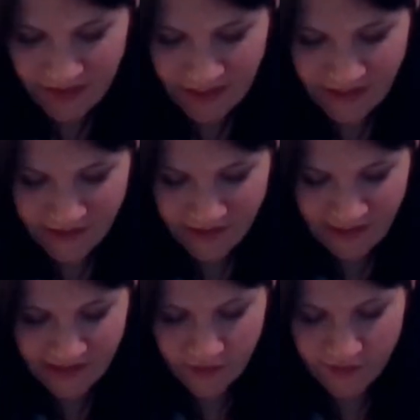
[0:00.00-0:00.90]
I,
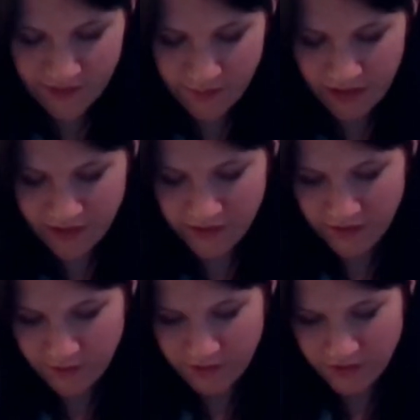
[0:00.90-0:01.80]
that's news to me. I didn't know
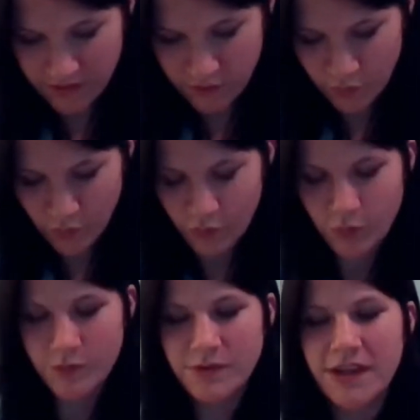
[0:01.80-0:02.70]
that one.
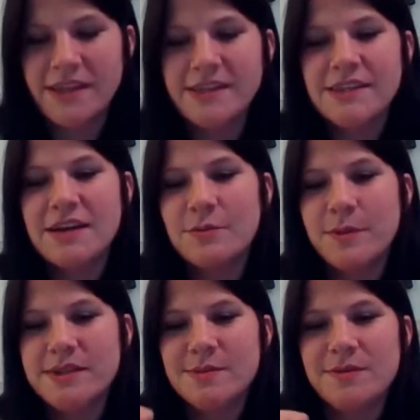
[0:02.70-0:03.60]
Ooh. Hey, this kind of
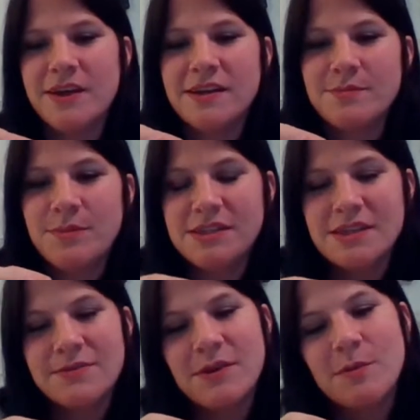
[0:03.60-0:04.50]
reminds me of that piece
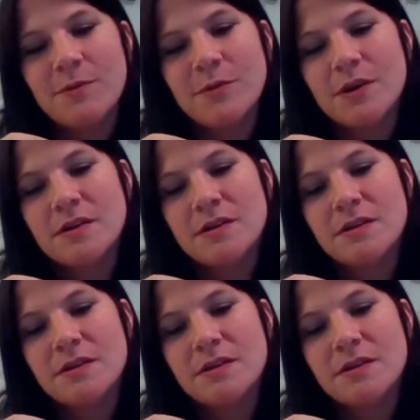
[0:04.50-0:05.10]
I found before.